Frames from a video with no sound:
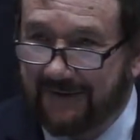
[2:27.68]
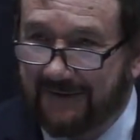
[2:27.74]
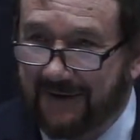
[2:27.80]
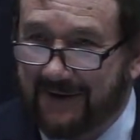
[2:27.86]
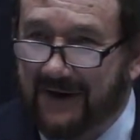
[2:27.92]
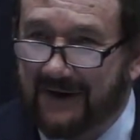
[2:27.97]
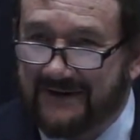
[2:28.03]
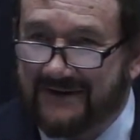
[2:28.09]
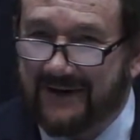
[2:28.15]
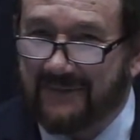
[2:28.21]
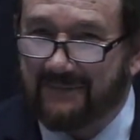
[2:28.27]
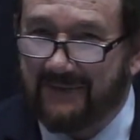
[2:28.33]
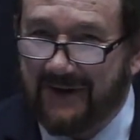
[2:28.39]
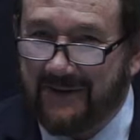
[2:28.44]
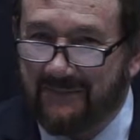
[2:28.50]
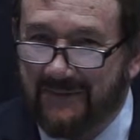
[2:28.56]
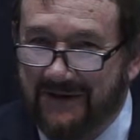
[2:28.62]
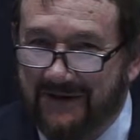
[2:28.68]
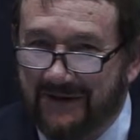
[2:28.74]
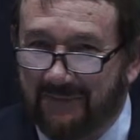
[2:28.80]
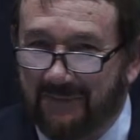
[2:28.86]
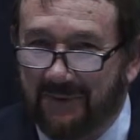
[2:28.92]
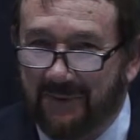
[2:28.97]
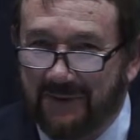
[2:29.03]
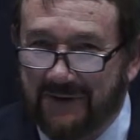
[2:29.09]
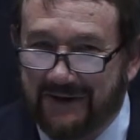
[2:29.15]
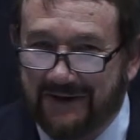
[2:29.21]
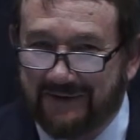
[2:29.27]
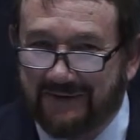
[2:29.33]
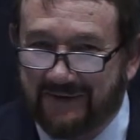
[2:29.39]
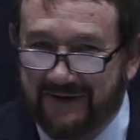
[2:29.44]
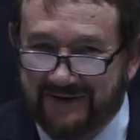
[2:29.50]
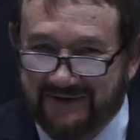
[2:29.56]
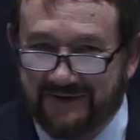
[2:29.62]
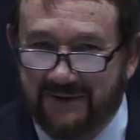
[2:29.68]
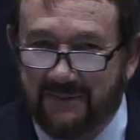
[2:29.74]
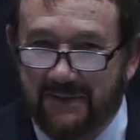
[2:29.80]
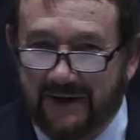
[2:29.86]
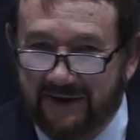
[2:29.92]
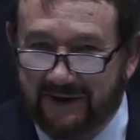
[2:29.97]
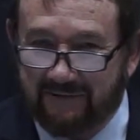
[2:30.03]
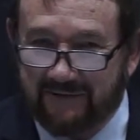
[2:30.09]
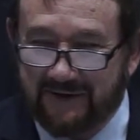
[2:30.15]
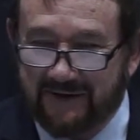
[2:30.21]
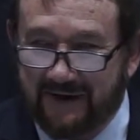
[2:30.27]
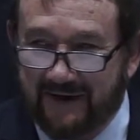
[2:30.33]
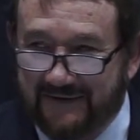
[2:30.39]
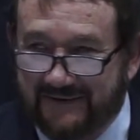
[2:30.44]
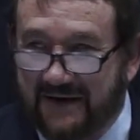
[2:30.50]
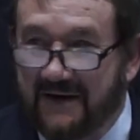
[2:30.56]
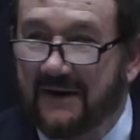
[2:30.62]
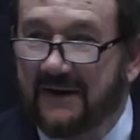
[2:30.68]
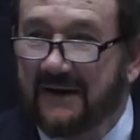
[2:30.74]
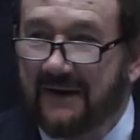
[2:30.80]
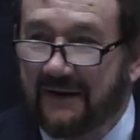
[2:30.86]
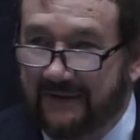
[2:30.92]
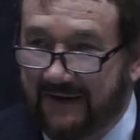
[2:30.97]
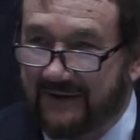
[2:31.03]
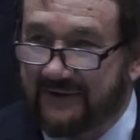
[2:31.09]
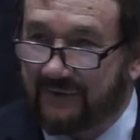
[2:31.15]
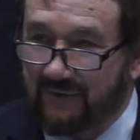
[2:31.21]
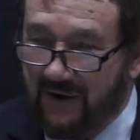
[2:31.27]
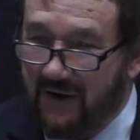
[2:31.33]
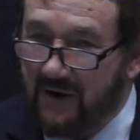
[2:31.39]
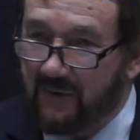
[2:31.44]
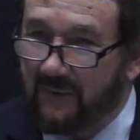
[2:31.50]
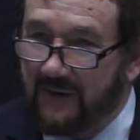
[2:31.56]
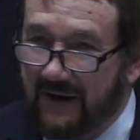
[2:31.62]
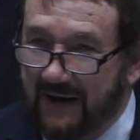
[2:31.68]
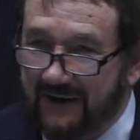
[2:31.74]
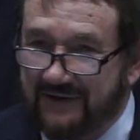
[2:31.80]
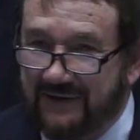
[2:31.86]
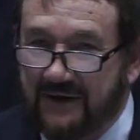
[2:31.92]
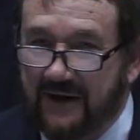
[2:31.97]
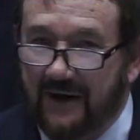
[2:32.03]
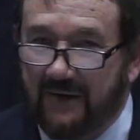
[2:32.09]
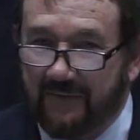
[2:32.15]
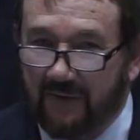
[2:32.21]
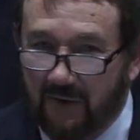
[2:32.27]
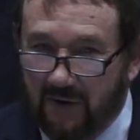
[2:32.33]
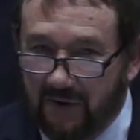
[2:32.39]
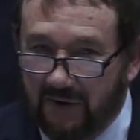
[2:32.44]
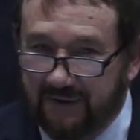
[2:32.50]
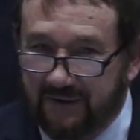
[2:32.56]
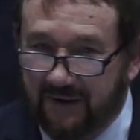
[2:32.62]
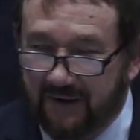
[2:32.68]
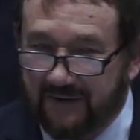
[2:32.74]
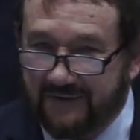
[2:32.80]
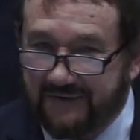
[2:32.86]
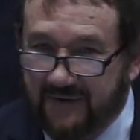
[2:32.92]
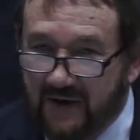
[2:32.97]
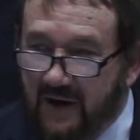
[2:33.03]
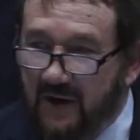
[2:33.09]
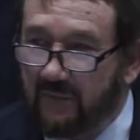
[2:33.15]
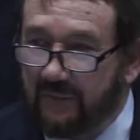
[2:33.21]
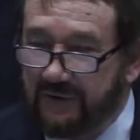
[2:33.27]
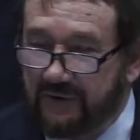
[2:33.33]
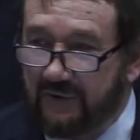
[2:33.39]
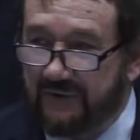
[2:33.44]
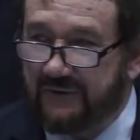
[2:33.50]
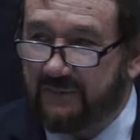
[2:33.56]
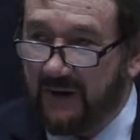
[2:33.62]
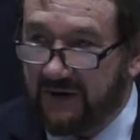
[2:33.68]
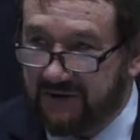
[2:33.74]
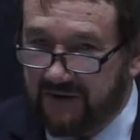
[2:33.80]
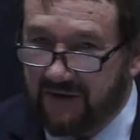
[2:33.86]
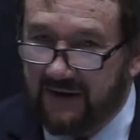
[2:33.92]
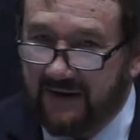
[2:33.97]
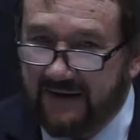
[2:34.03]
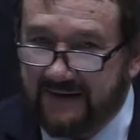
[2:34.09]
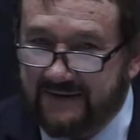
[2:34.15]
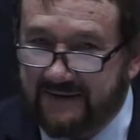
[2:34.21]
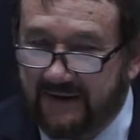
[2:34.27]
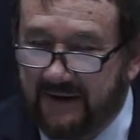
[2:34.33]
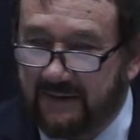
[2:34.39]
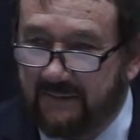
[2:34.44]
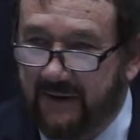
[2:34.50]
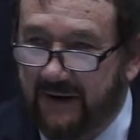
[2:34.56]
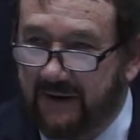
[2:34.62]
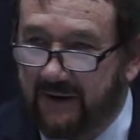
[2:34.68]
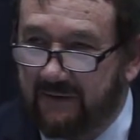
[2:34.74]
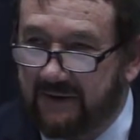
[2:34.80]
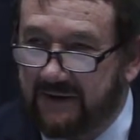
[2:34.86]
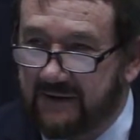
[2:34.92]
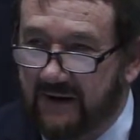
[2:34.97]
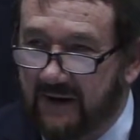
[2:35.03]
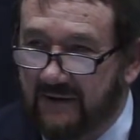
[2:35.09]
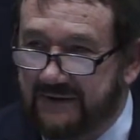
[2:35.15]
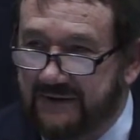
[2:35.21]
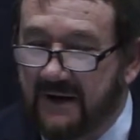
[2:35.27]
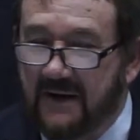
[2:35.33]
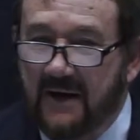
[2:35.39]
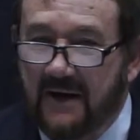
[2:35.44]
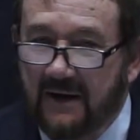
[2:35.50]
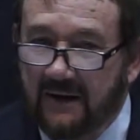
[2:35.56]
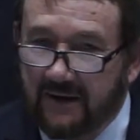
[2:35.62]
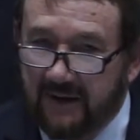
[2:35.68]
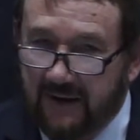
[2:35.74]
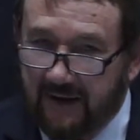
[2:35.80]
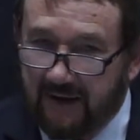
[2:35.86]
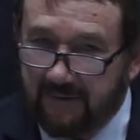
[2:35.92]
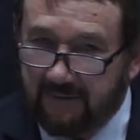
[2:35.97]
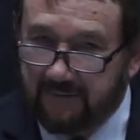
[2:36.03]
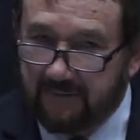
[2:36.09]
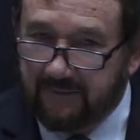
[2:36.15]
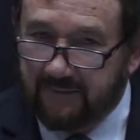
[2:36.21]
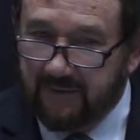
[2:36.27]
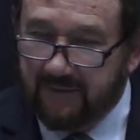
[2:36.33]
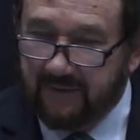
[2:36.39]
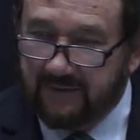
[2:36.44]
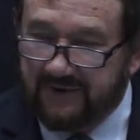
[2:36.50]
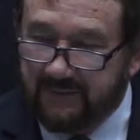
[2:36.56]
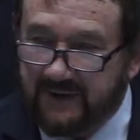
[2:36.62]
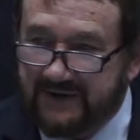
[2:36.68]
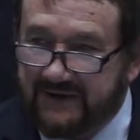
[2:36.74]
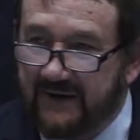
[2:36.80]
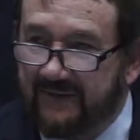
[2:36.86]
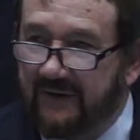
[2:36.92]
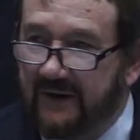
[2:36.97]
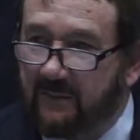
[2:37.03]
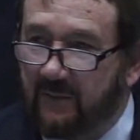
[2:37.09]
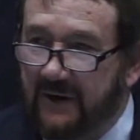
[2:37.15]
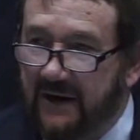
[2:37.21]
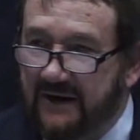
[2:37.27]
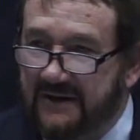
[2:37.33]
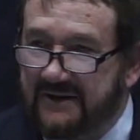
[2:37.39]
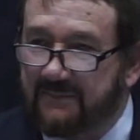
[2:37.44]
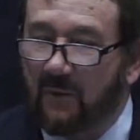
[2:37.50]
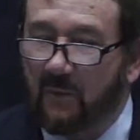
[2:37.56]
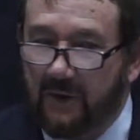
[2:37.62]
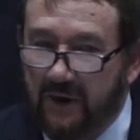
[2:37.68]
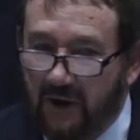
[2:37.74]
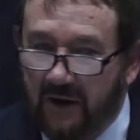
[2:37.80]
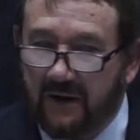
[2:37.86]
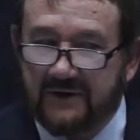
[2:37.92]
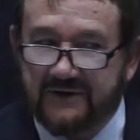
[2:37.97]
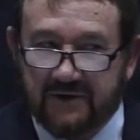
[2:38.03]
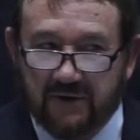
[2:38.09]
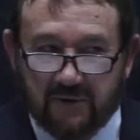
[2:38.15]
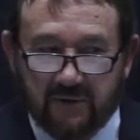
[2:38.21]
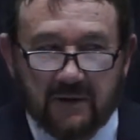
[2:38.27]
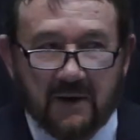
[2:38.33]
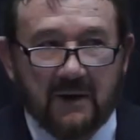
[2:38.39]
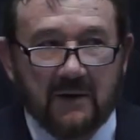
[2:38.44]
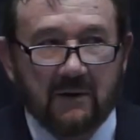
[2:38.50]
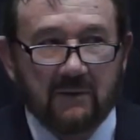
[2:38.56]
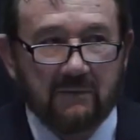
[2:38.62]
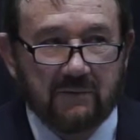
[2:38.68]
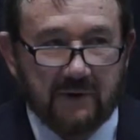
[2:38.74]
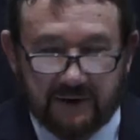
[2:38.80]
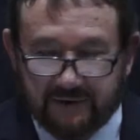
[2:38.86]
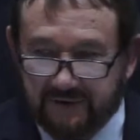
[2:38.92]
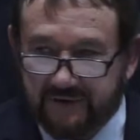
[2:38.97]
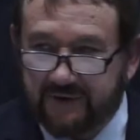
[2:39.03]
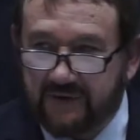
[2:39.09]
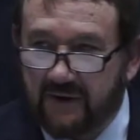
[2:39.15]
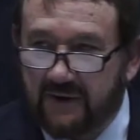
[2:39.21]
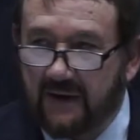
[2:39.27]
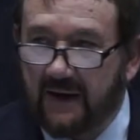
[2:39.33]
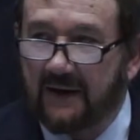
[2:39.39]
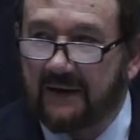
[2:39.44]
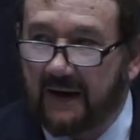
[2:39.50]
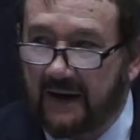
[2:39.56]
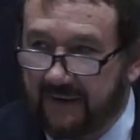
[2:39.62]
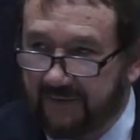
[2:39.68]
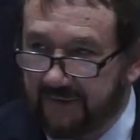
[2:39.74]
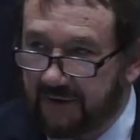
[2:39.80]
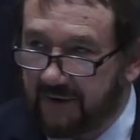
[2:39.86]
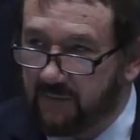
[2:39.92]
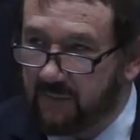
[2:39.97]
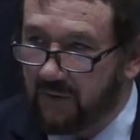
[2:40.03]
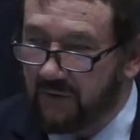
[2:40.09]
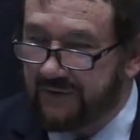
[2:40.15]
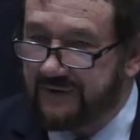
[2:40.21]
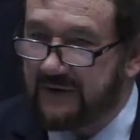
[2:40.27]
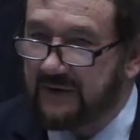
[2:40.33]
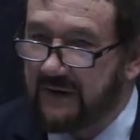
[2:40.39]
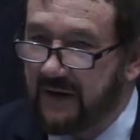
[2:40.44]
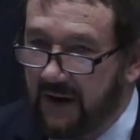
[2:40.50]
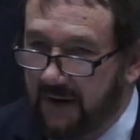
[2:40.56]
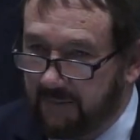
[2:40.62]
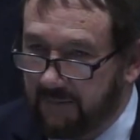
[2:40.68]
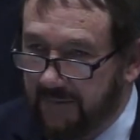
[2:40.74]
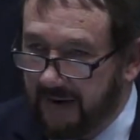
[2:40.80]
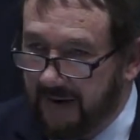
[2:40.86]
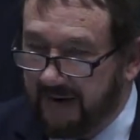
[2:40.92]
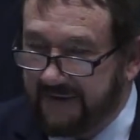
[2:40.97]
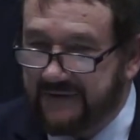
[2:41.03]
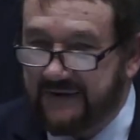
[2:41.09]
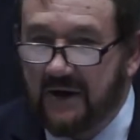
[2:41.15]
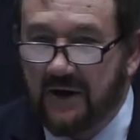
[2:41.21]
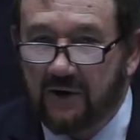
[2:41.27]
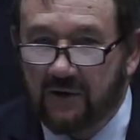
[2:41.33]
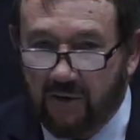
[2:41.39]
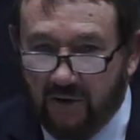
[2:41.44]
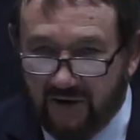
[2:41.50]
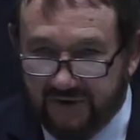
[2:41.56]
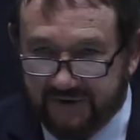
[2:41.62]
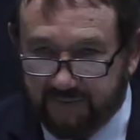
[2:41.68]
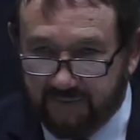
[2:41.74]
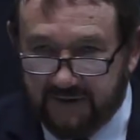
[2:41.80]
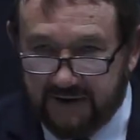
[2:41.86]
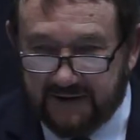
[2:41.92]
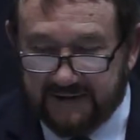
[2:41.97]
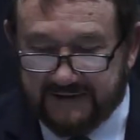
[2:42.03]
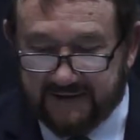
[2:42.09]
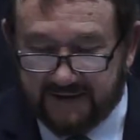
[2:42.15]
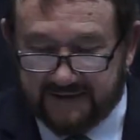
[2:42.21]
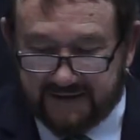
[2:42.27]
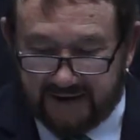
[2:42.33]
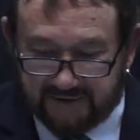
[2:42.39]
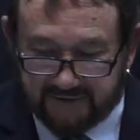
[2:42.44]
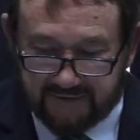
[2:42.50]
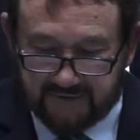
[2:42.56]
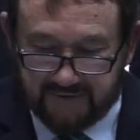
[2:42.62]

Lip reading: The concept might be that we're only interested in pedigree dogs. That's wrong. We actually are for all dogs. We do specialise in pedigree dogs and specific breeds, but we also register and have in our books non-pets, crossbreeds, etc.